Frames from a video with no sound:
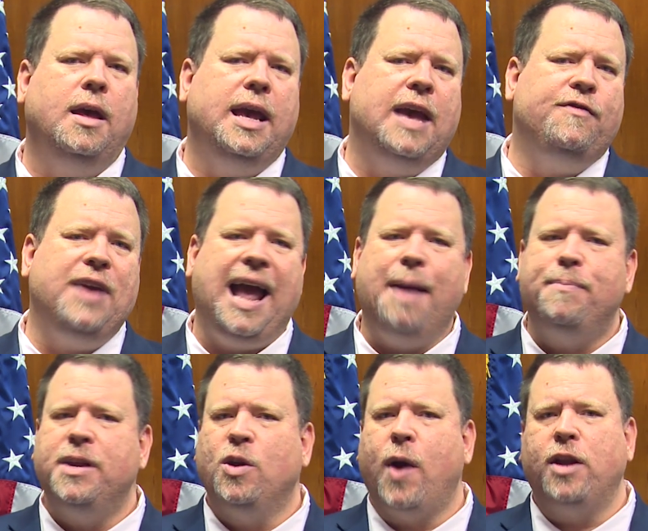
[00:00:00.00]
If you happen
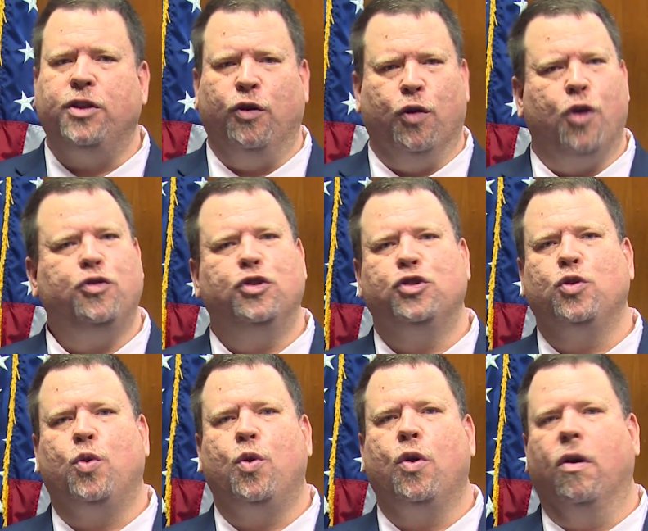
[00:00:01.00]
to go out to the grocery
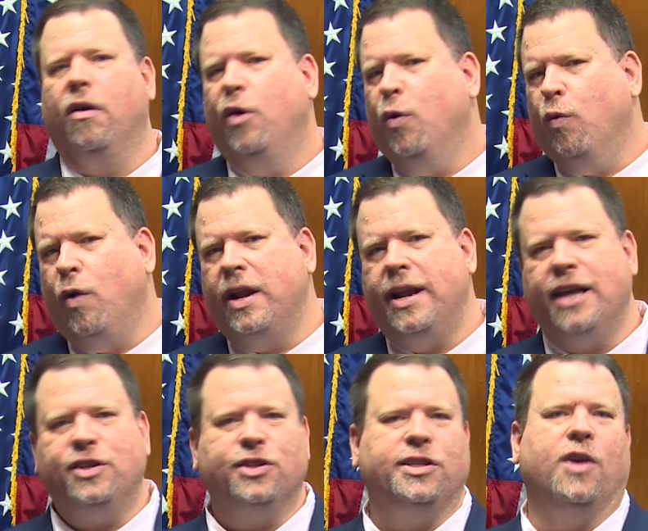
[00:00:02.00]
store or run a
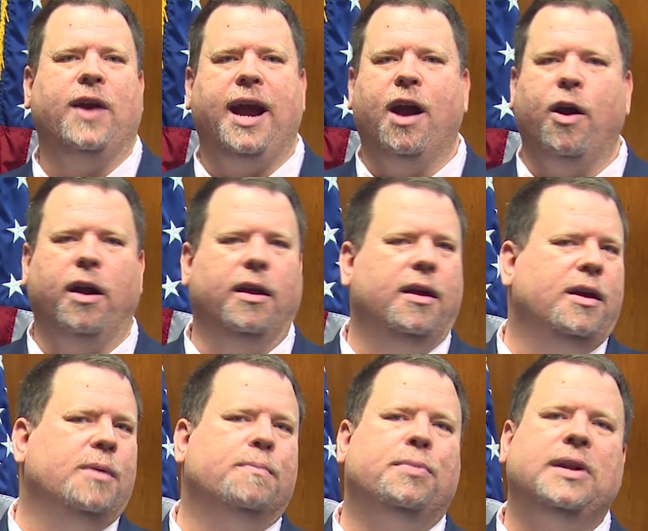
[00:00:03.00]
necessary errand,
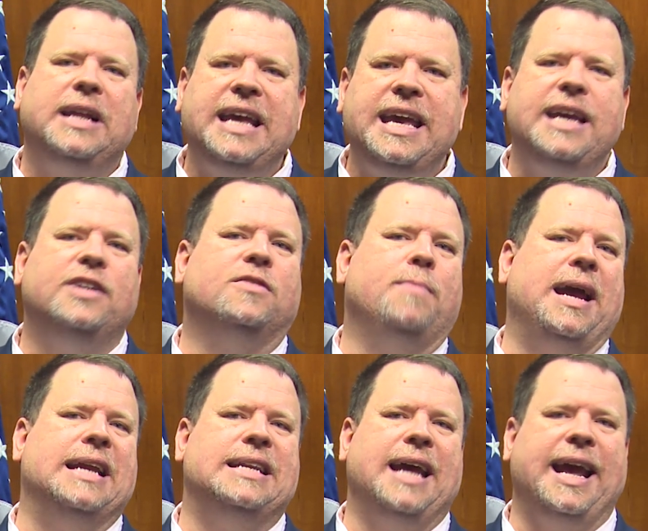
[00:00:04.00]
please
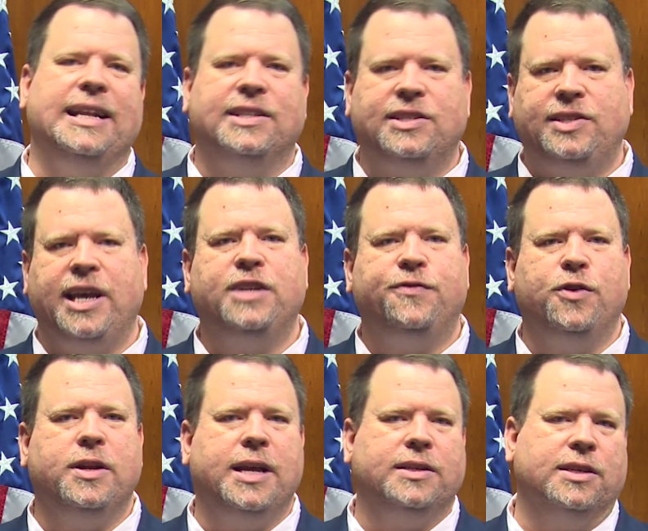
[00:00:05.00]
maintain six
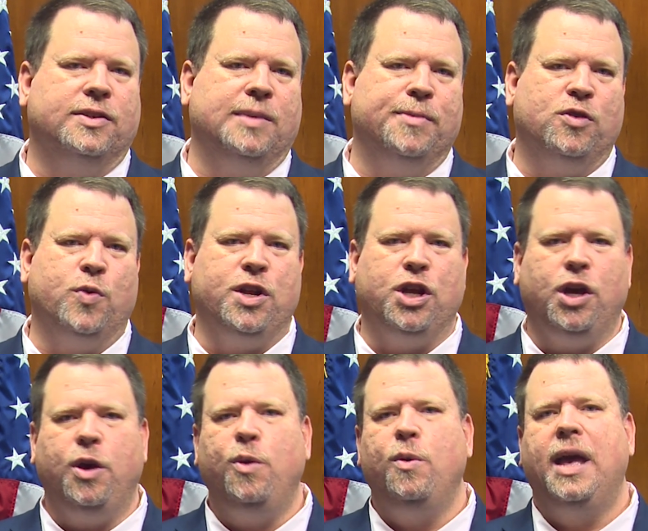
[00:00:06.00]
foot distancing between
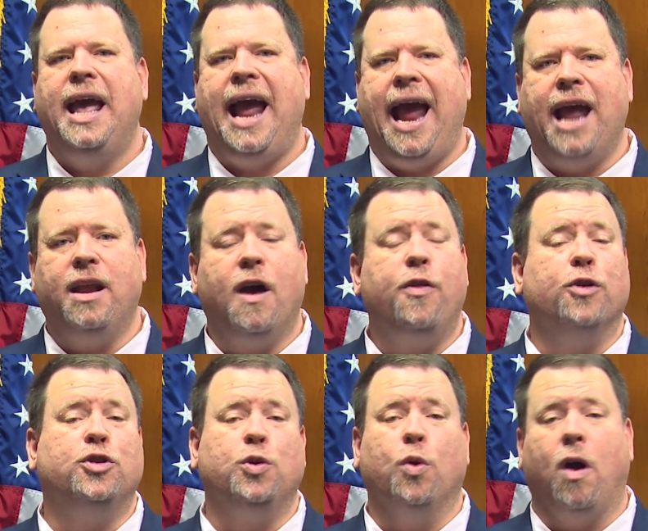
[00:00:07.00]
you and
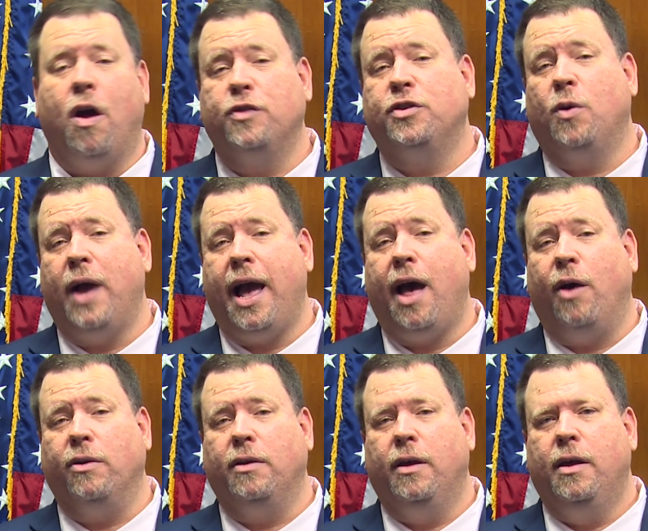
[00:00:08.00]
others who are also out.